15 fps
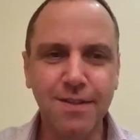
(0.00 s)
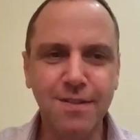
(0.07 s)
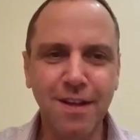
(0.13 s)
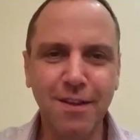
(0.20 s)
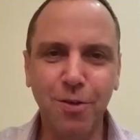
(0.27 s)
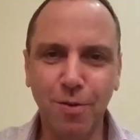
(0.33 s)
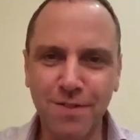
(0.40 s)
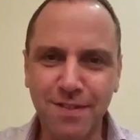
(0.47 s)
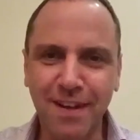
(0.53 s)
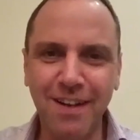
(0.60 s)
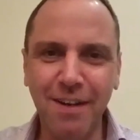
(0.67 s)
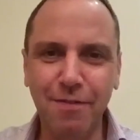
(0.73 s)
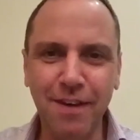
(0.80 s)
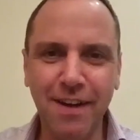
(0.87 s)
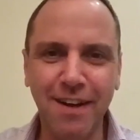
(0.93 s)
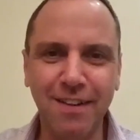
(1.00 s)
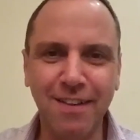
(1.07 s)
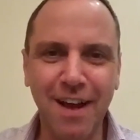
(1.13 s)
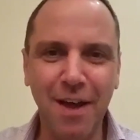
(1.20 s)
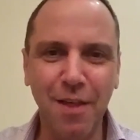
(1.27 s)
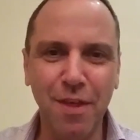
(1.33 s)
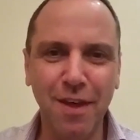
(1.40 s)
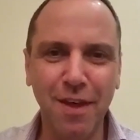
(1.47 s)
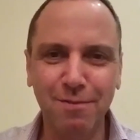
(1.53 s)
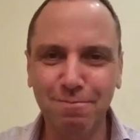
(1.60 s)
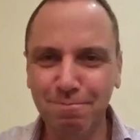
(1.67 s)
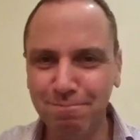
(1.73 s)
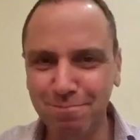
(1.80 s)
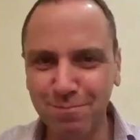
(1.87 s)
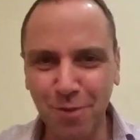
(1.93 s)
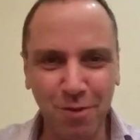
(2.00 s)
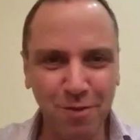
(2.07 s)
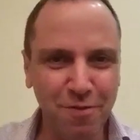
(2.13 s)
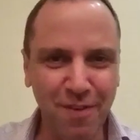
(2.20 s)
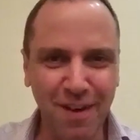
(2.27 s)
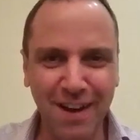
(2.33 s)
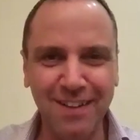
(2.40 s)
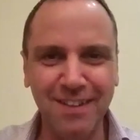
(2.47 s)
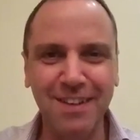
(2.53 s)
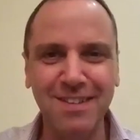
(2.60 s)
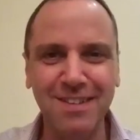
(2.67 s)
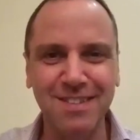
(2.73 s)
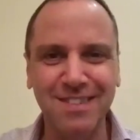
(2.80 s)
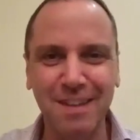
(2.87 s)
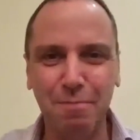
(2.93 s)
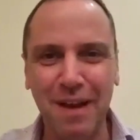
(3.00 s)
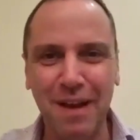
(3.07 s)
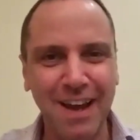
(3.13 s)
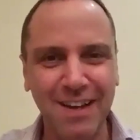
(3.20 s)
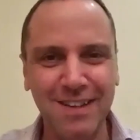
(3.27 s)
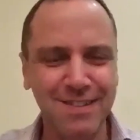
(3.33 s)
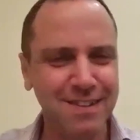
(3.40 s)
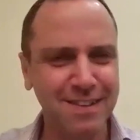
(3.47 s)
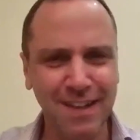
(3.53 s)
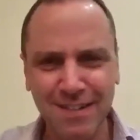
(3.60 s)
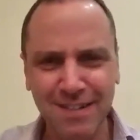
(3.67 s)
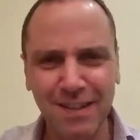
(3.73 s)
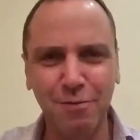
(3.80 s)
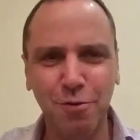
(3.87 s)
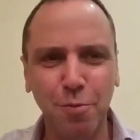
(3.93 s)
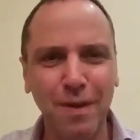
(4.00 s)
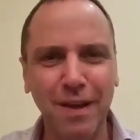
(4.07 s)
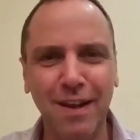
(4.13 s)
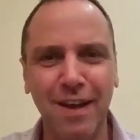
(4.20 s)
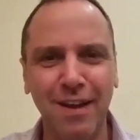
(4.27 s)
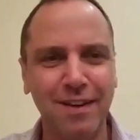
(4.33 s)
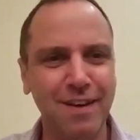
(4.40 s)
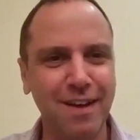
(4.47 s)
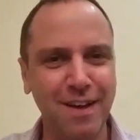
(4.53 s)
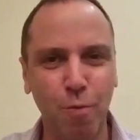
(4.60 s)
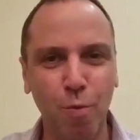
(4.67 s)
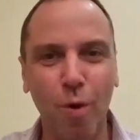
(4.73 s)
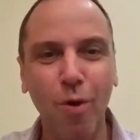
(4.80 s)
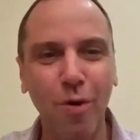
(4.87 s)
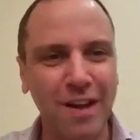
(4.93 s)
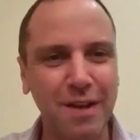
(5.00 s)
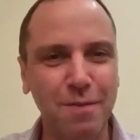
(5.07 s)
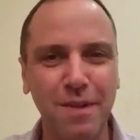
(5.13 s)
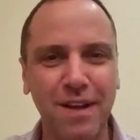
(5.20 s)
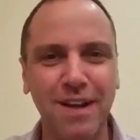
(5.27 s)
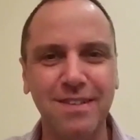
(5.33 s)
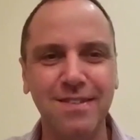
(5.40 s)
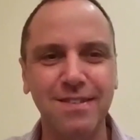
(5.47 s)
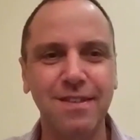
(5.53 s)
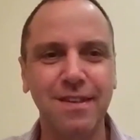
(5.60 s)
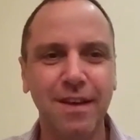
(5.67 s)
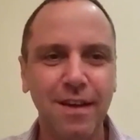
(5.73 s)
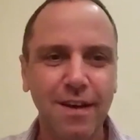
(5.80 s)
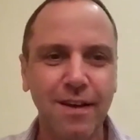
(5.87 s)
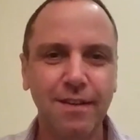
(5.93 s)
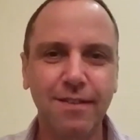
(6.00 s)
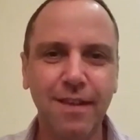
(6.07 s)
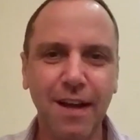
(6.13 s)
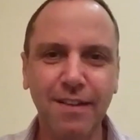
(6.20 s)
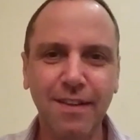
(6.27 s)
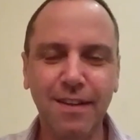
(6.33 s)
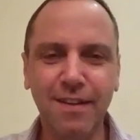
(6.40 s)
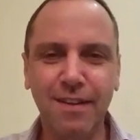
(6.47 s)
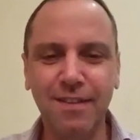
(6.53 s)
is that your significant other don't find this place. It doesn't have to be like a working place. The